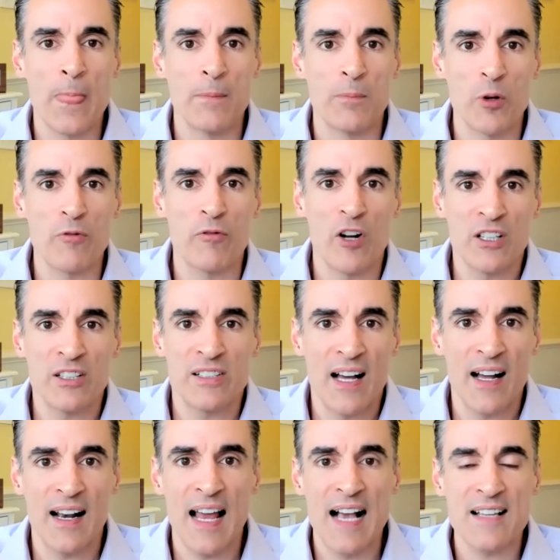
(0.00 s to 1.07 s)
more
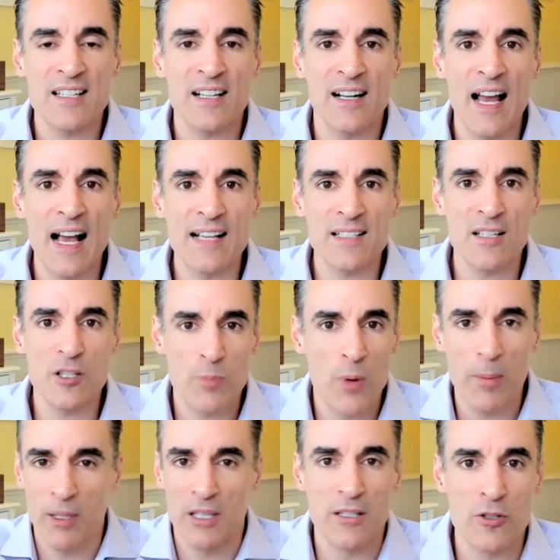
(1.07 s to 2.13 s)
volatile asset classes,
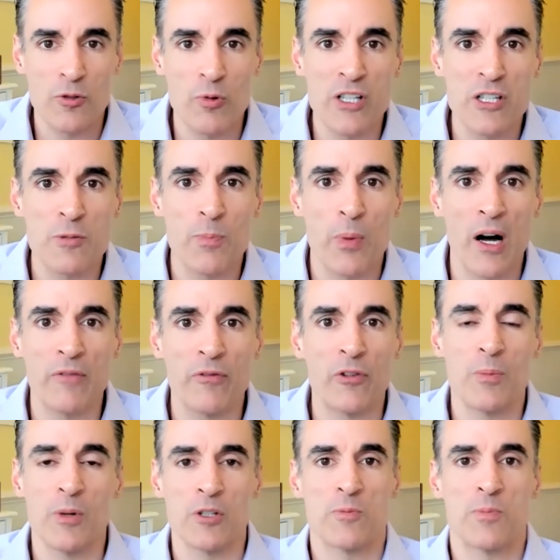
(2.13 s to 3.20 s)
probably the sweet spot for
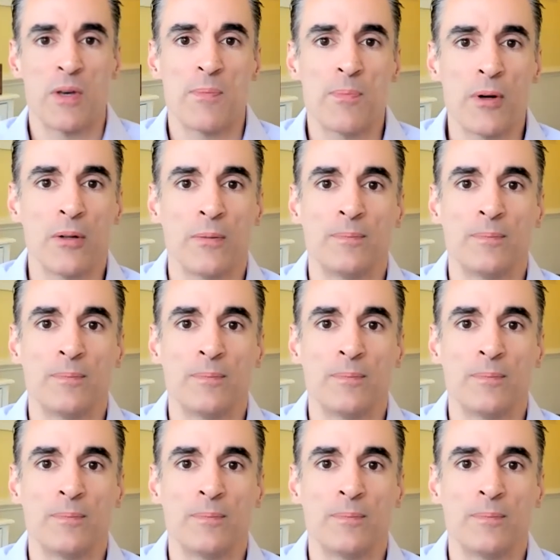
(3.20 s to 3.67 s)
most people.